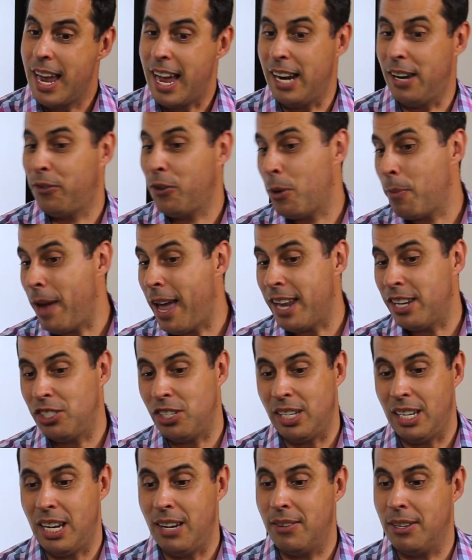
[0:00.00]
and if you're
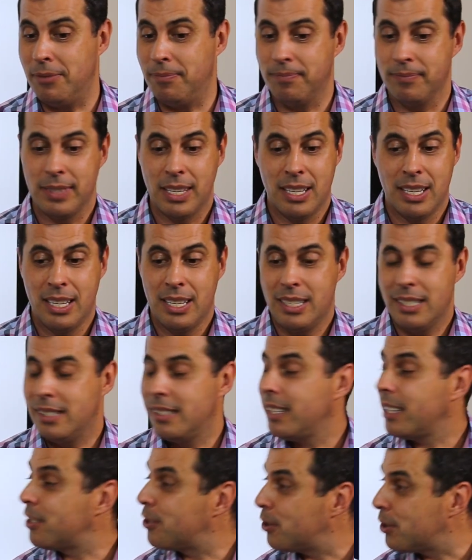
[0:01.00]
managing even
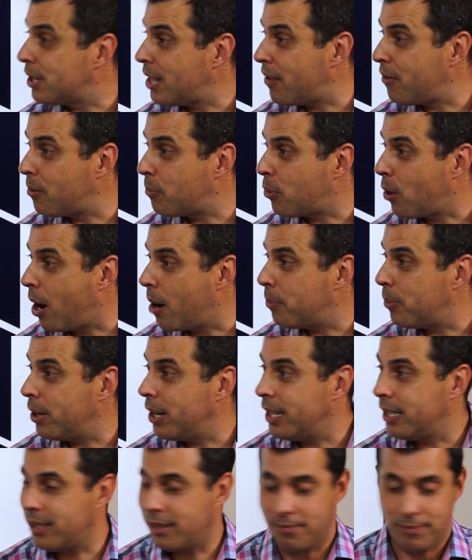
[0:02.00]
6 or 7
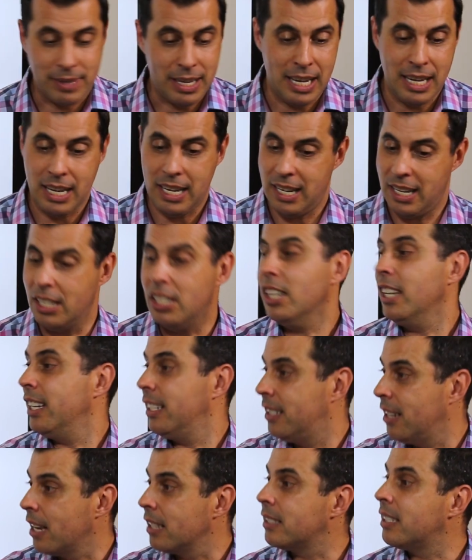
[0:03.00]
properties,
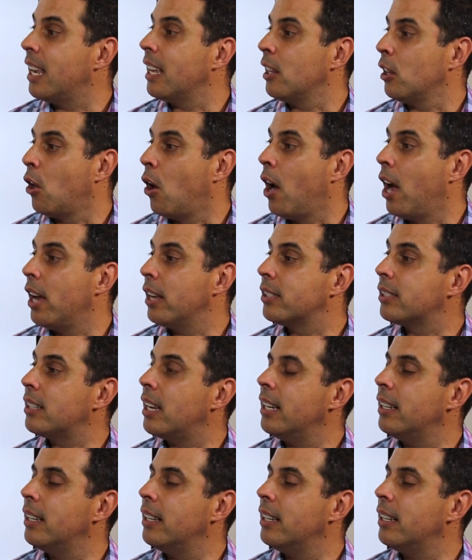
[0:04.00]
it does get lost.